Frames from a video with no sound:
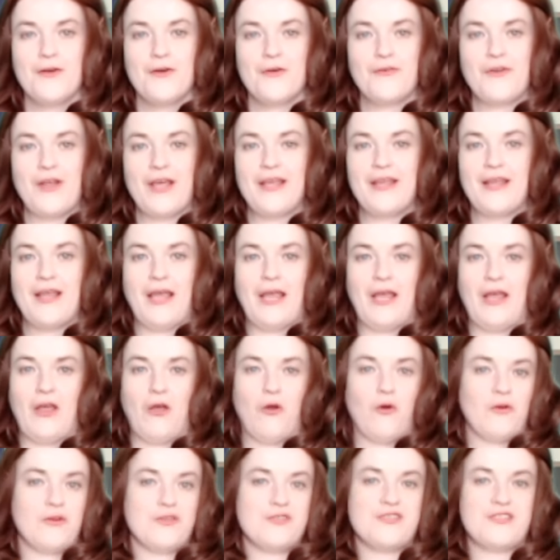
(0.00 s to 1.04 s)
right,
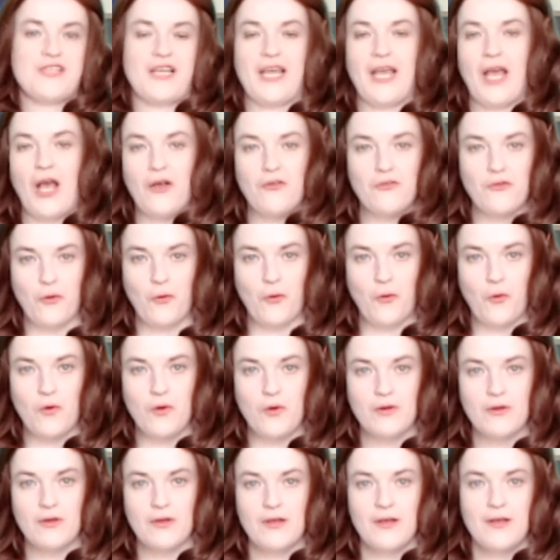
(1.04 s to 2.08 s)
or say
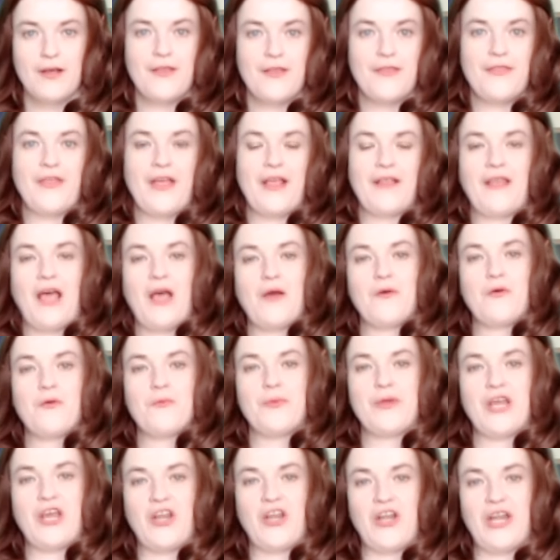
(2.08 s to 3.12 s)
hello, then that would
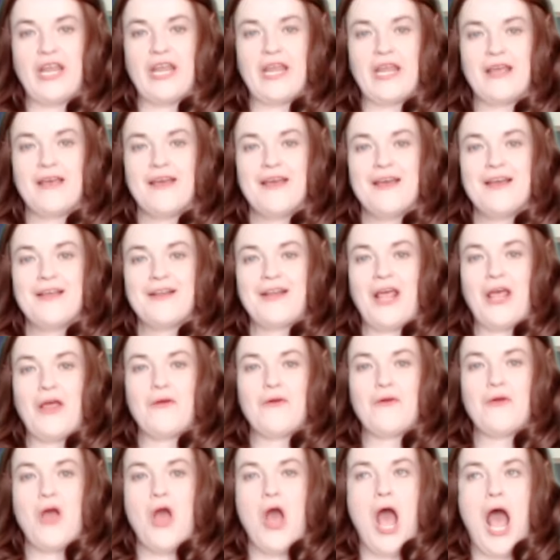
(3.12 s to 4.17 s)
be great.
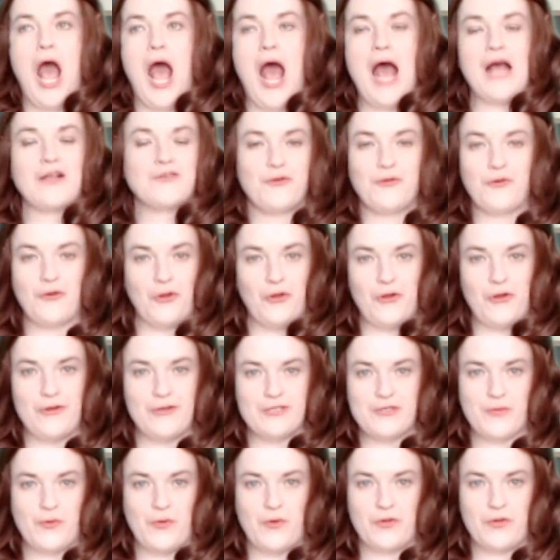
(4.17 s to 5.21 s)
Now, I don't know
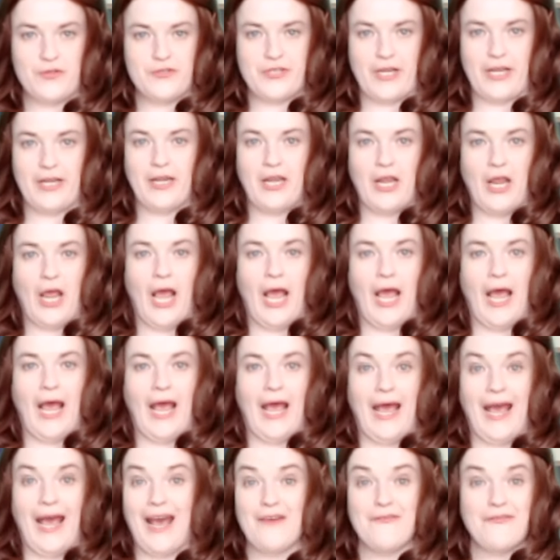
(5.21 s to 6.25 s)
who's watching.
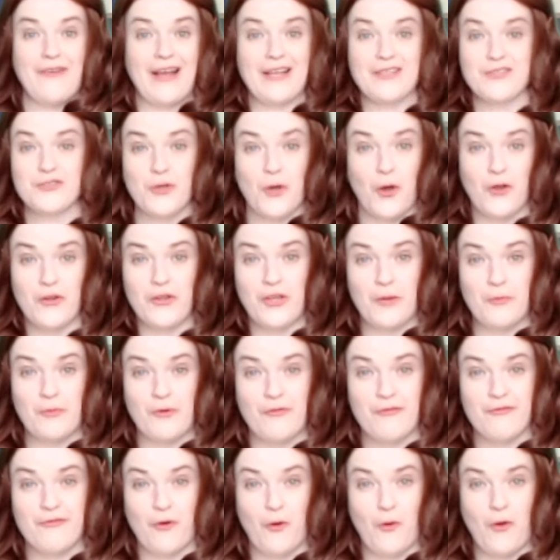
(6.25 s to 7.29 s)
Have I taught you
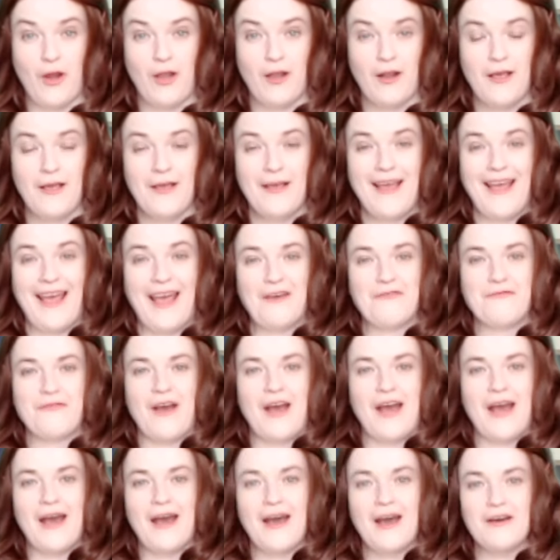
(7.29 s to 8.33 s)
before? If
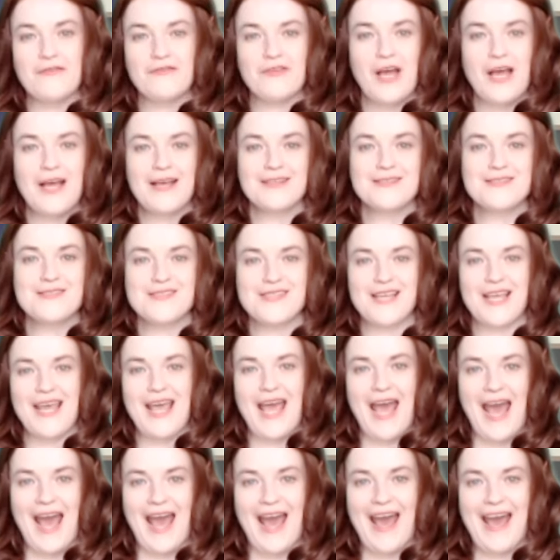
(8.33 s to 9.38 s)
I have, say
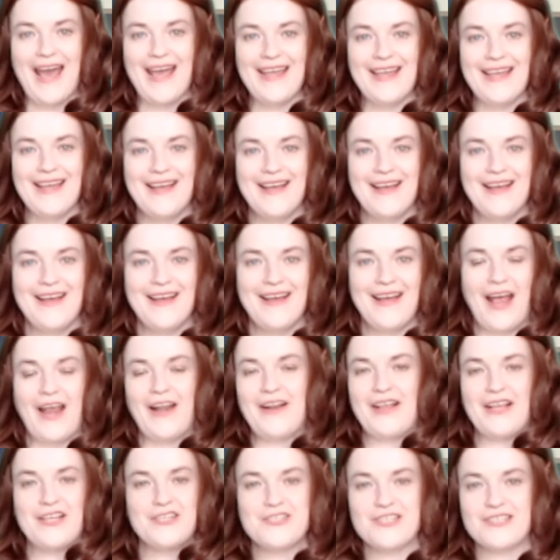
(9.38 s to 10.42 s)
hi.
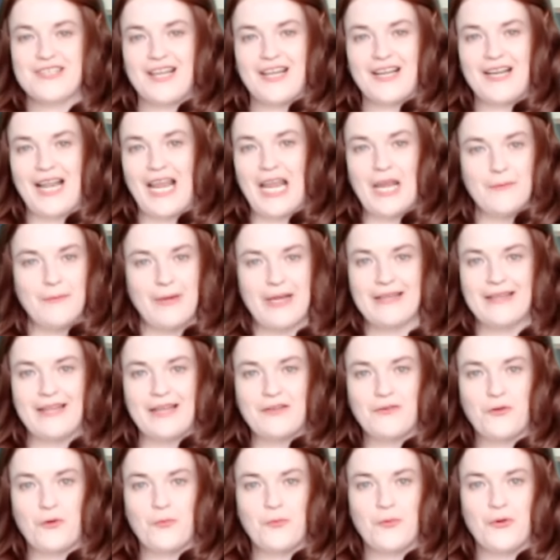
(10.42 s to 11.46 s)
Unless you didn't like me,
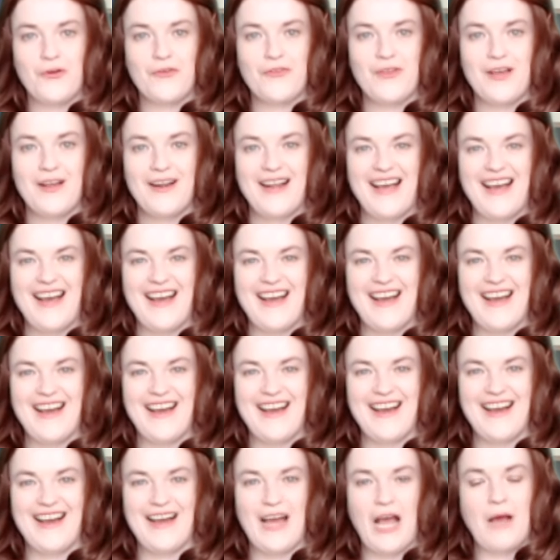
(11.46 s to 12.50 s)
then don't bother.
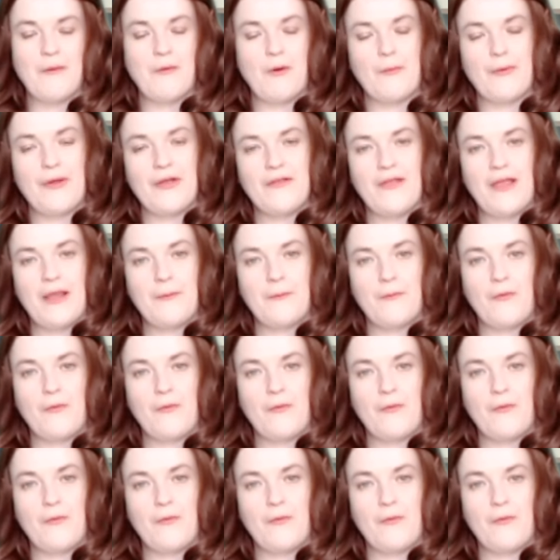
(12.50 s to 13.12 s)
I'm a bit like